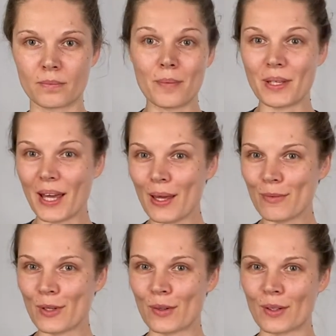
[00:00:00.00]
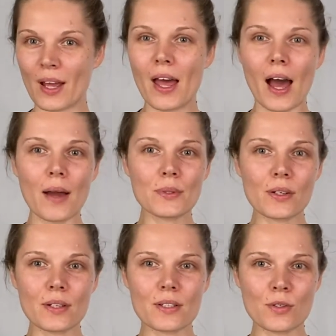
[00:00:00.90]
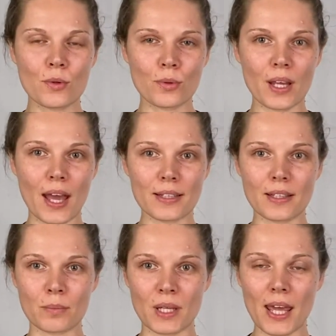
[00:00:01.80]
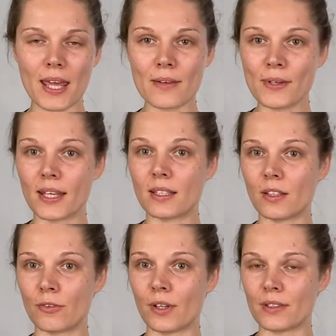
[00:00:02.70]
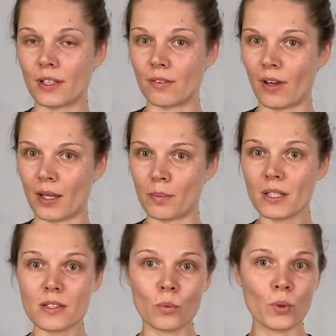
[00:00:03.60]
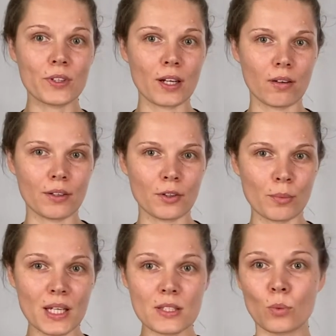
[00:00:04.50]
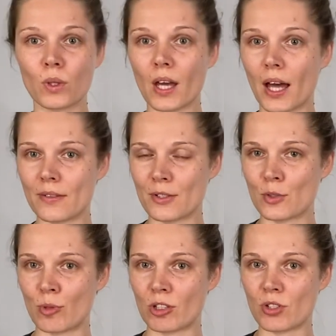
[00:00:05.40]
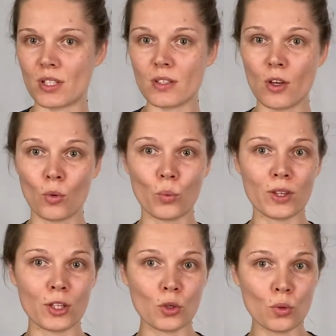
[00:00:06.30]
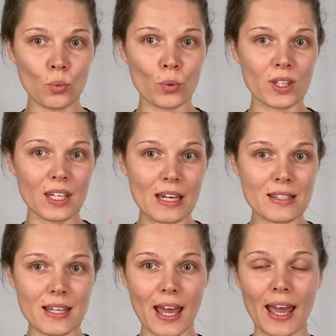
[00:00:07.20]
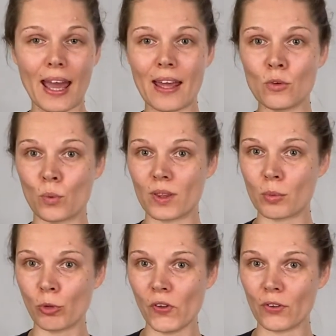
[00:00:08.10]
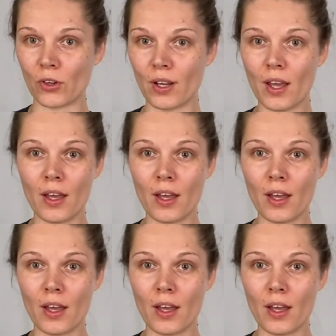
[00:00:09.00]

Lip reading: Behavior. How doggies react and behave in different environments, with their litter mates, with other species, with you, with kids, and with the breeder.